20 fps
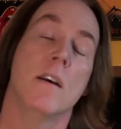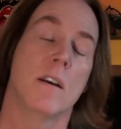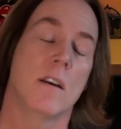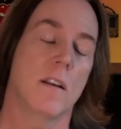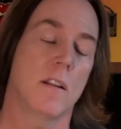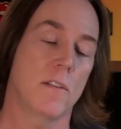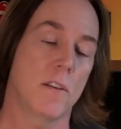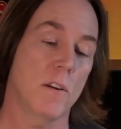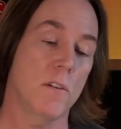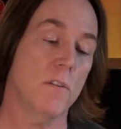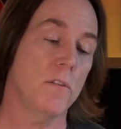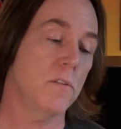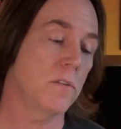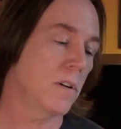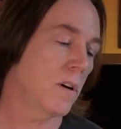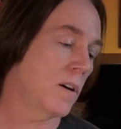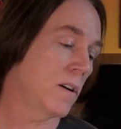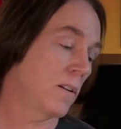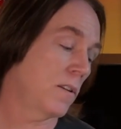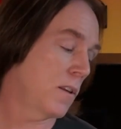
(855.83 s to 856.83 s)
those
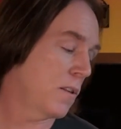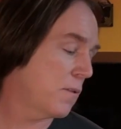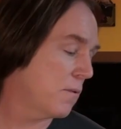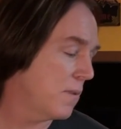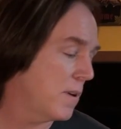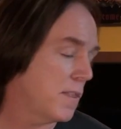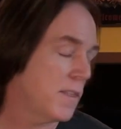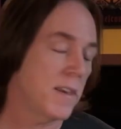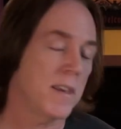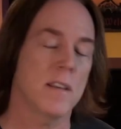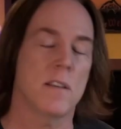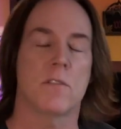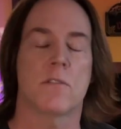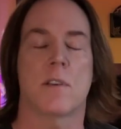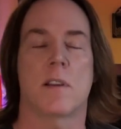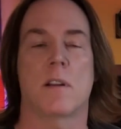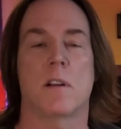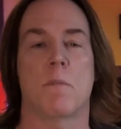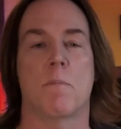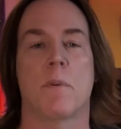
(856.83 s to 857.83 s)
are the three things
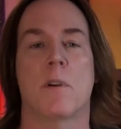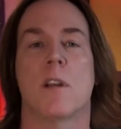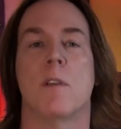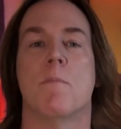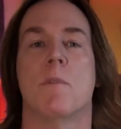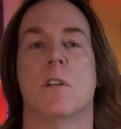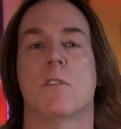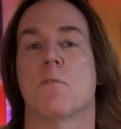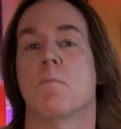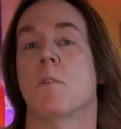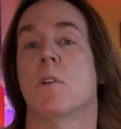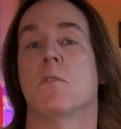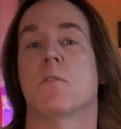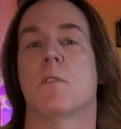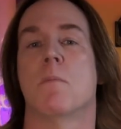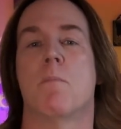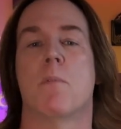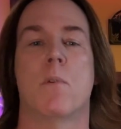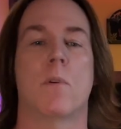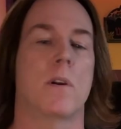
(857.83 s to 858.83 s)
that are pretty much most
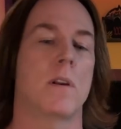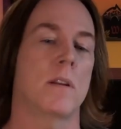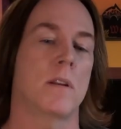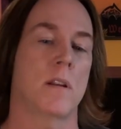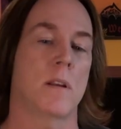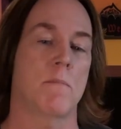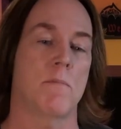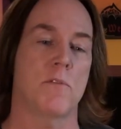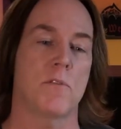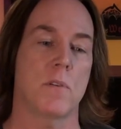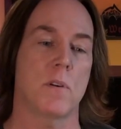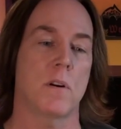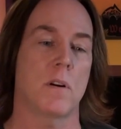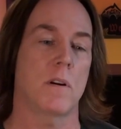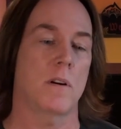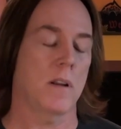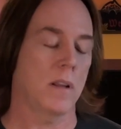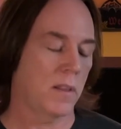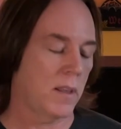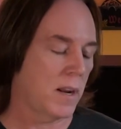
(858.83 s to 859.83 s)
important. I'm sure
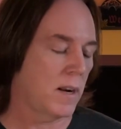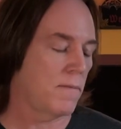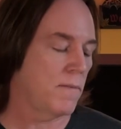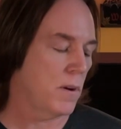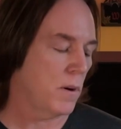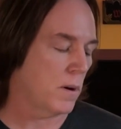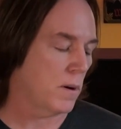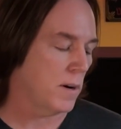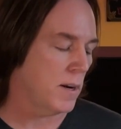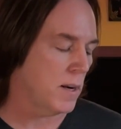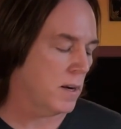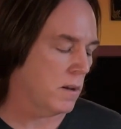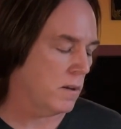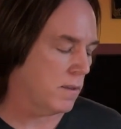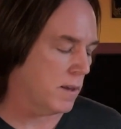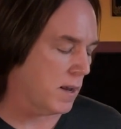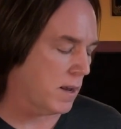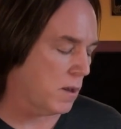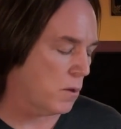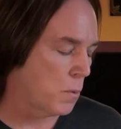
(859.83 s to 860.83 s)
a lot of you already know
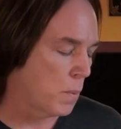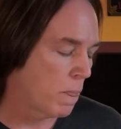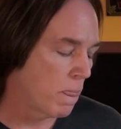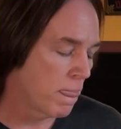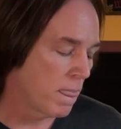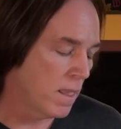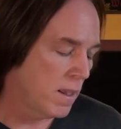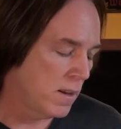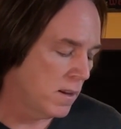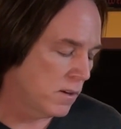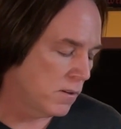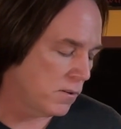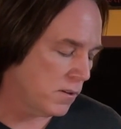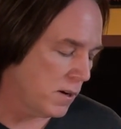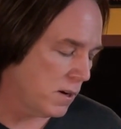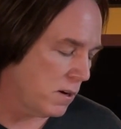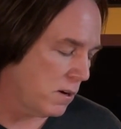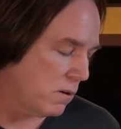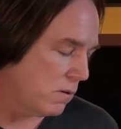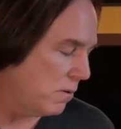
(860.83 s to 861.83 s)
that.
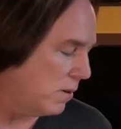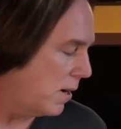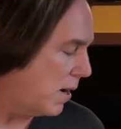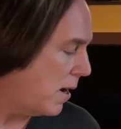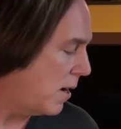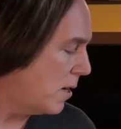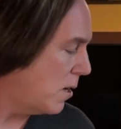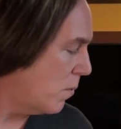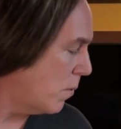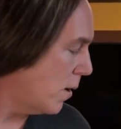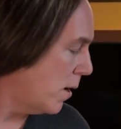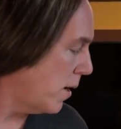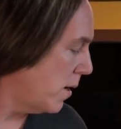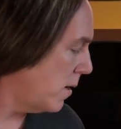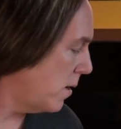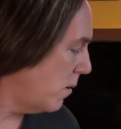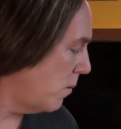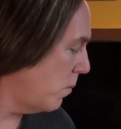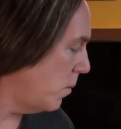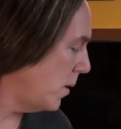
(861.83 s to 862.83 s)
So anyway,
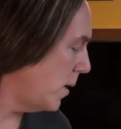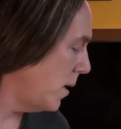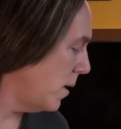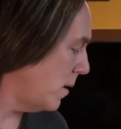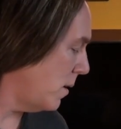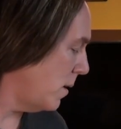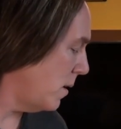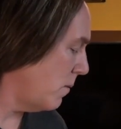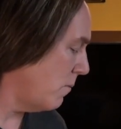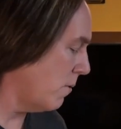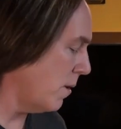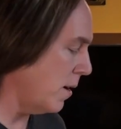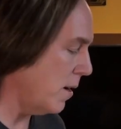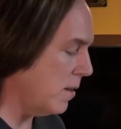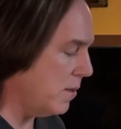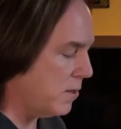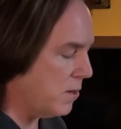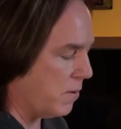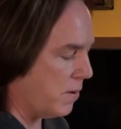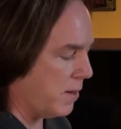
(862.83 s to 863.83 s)
we'll get right
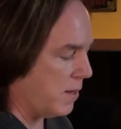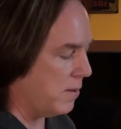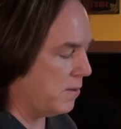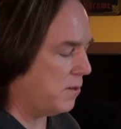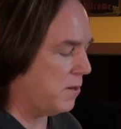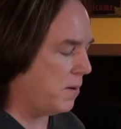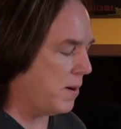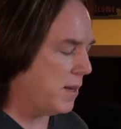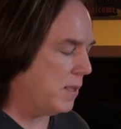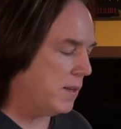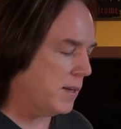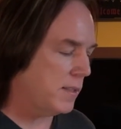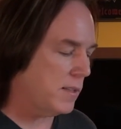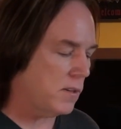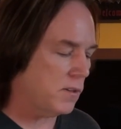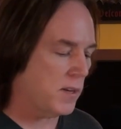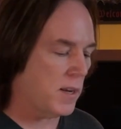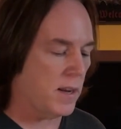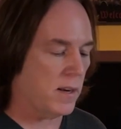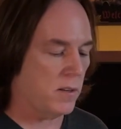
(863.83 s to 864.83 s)
into it. So I like
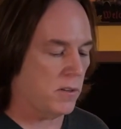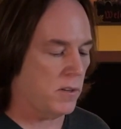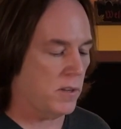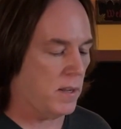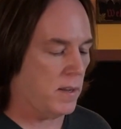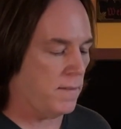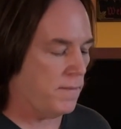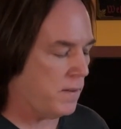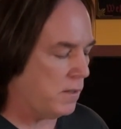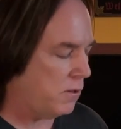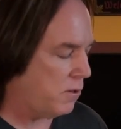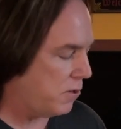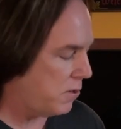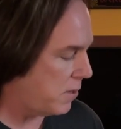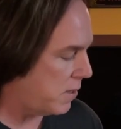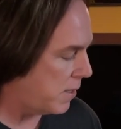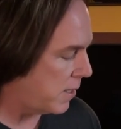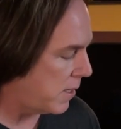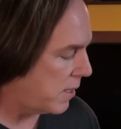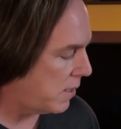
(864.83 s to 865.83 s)
this kind of stuff. I'll just show
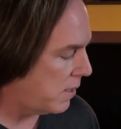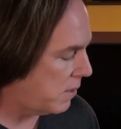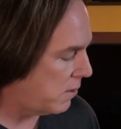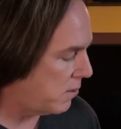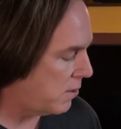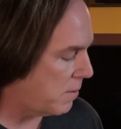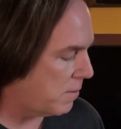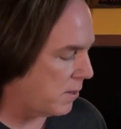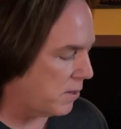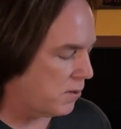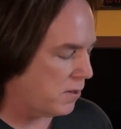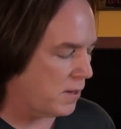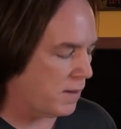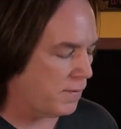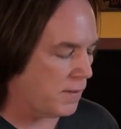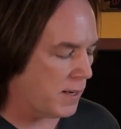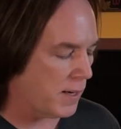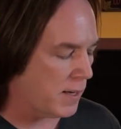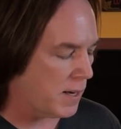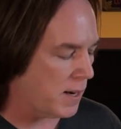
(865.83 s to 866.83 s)
you some of the stuff
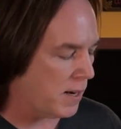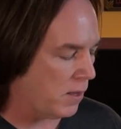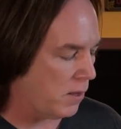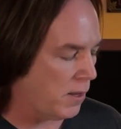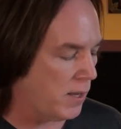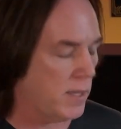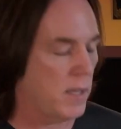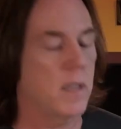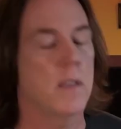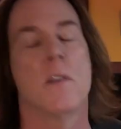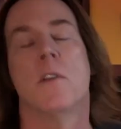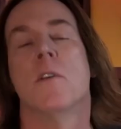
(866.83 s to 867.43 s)
that I kind of like.